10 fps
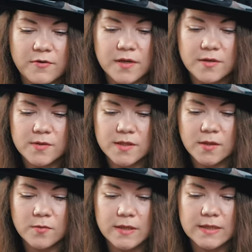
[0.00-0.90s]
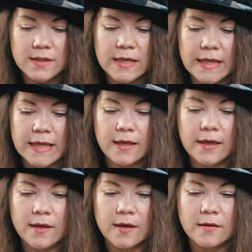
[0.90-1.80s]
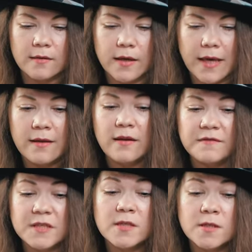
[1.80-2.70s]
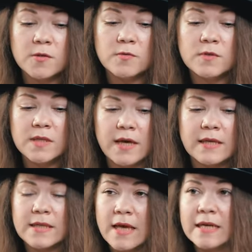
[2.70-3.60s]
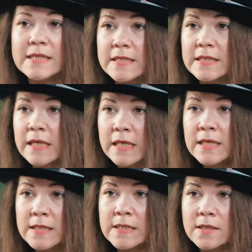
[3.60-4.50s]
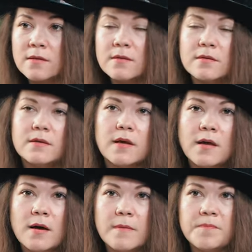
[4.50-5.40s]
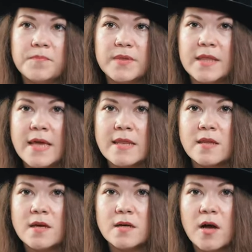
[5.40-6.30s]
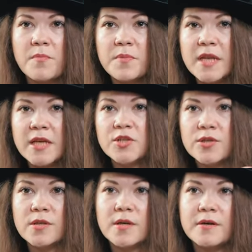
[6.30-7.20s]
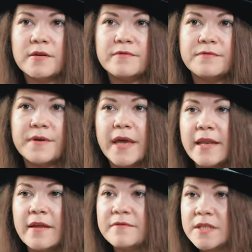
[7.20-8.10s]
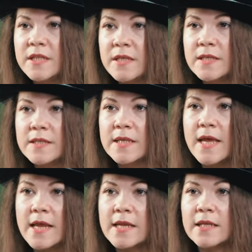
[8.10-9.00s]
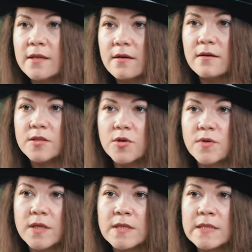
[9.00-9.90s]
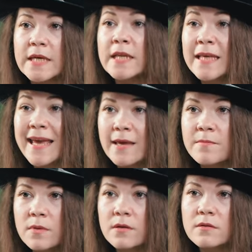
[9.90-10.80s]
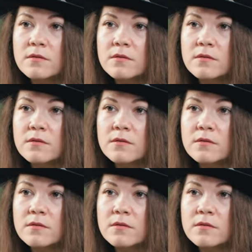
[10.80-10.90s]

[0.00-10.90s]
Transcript: found interesting was NFTs used as access keys, um, then a combination of NFTs and tokens in game,